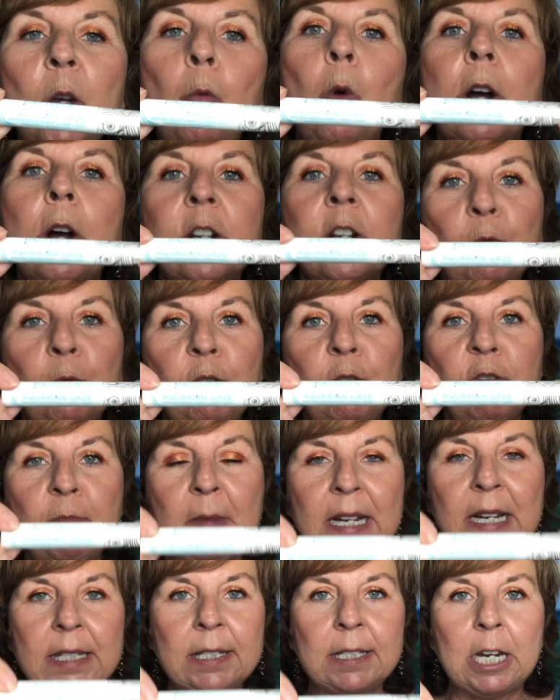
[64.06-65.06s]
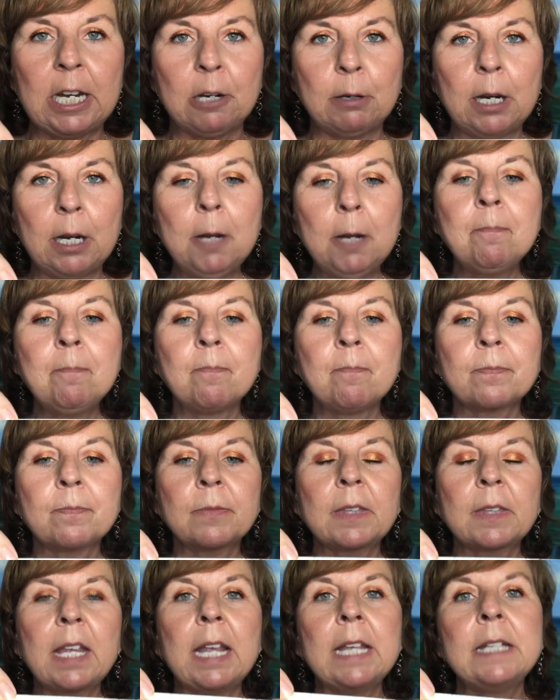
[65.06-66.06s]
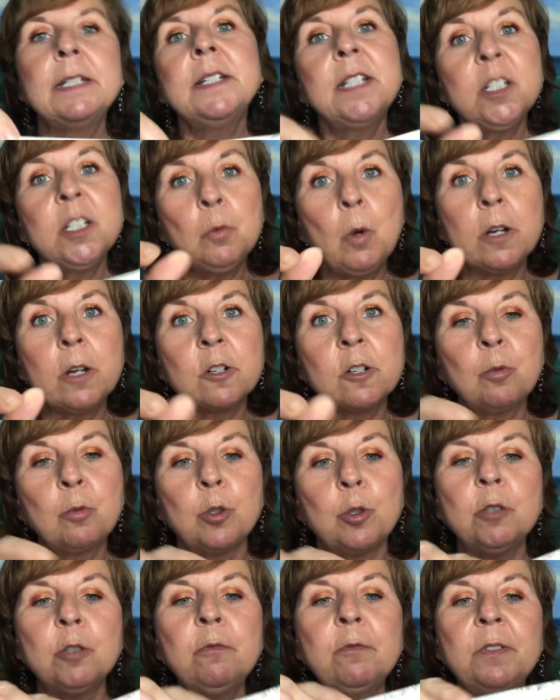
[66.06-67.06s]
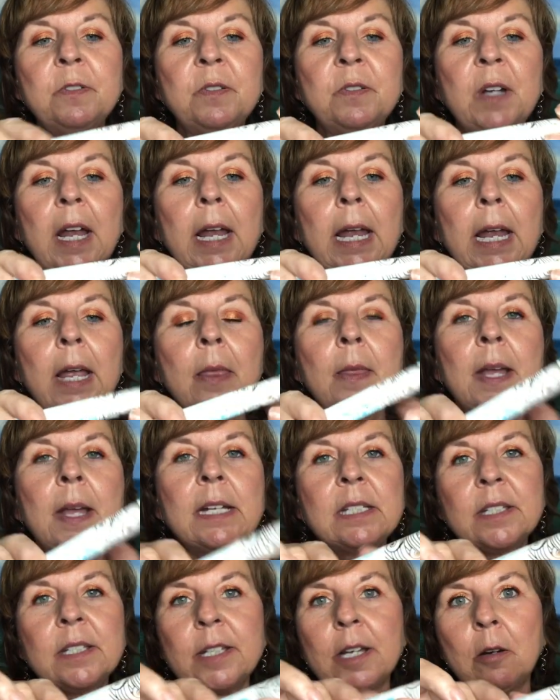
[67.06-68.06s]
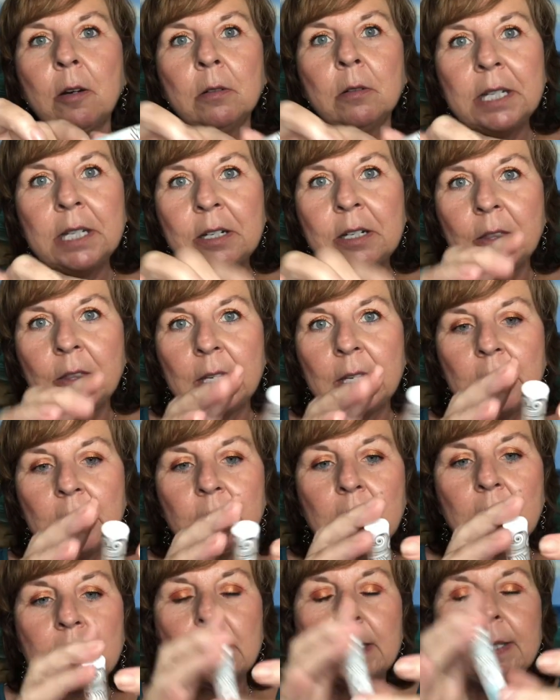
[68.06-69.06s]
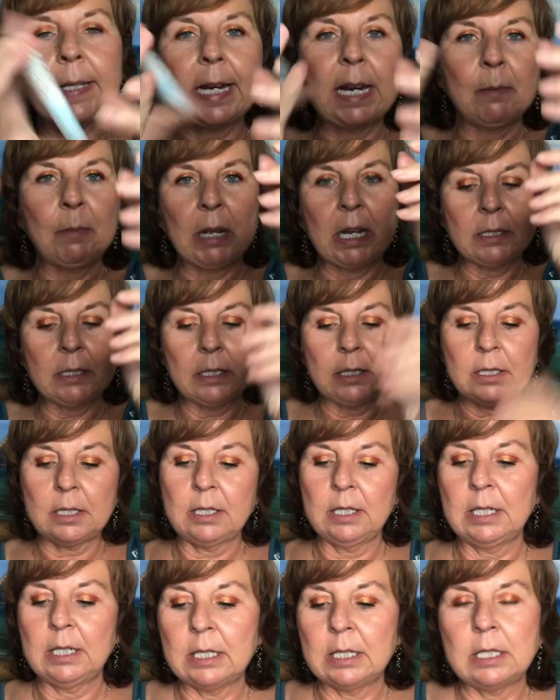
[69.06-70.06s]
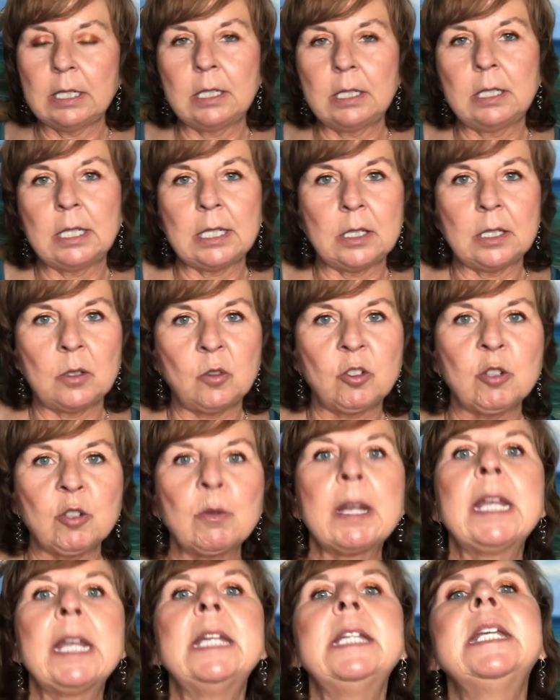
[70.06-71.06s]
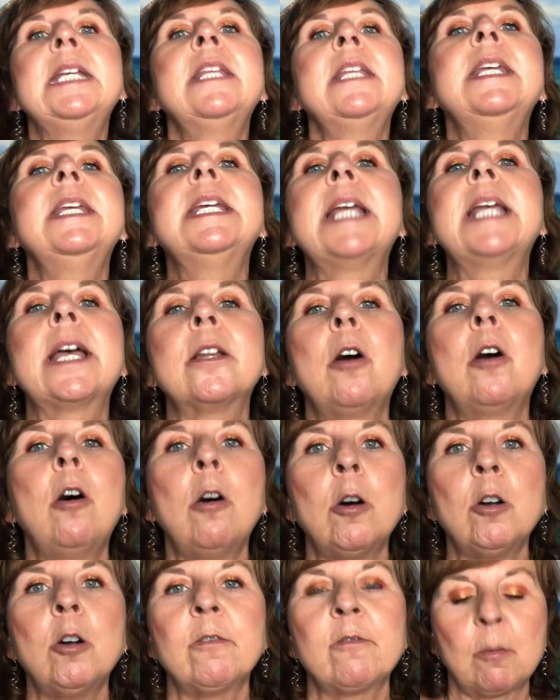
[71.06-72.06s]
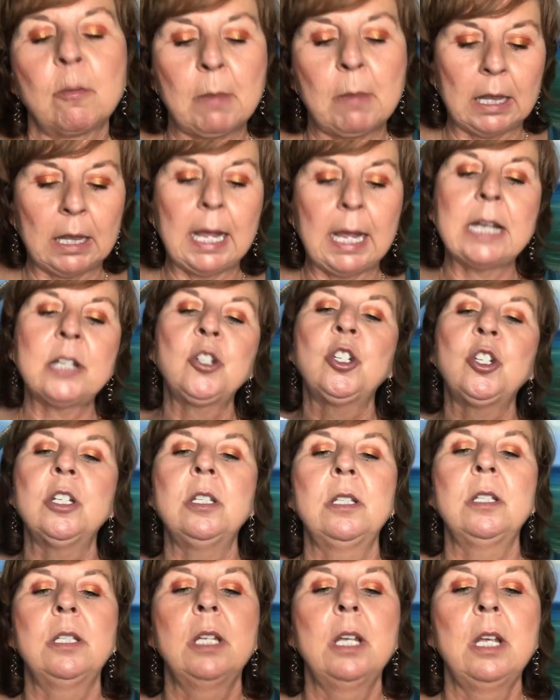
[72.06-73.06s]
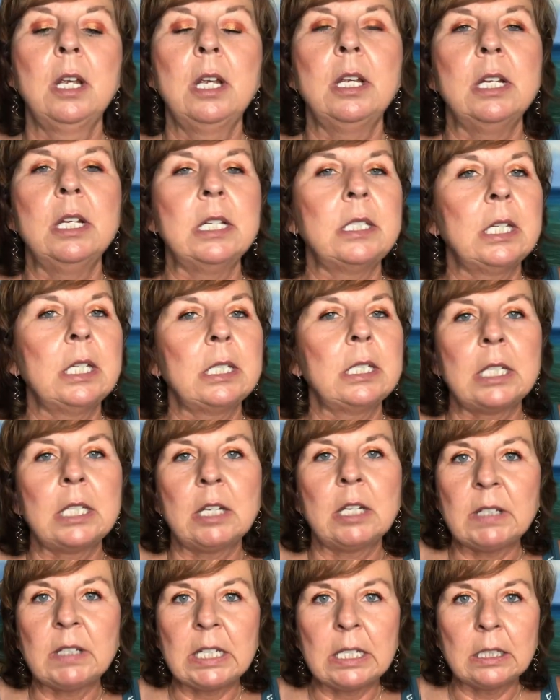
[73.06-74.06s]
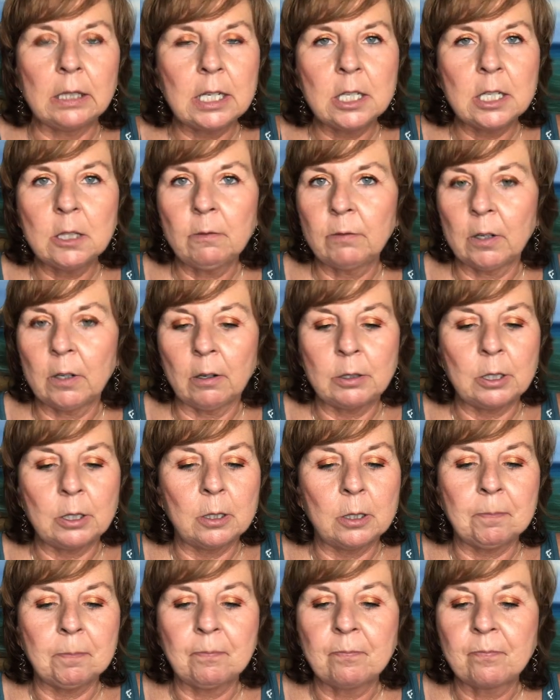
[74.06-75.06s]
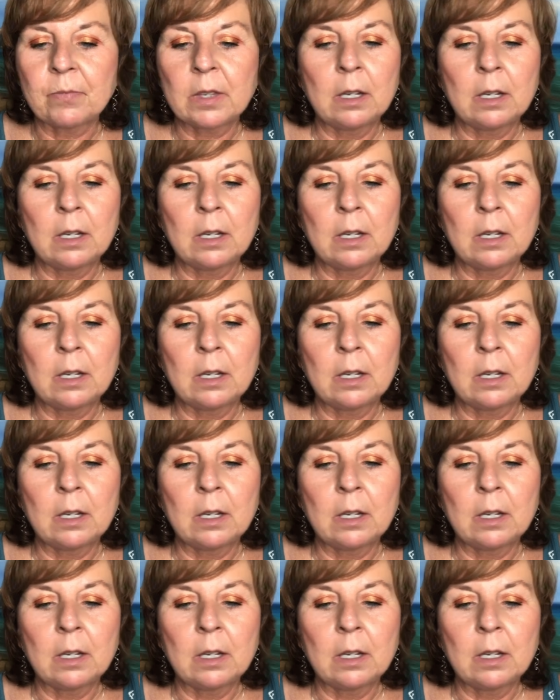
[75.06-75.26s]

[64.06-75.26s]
a waterproof mascara and it is waterproof and that's the only good thing I've got to say about it. It didn't do anything at all for my lashes. It didn't give any length, volume,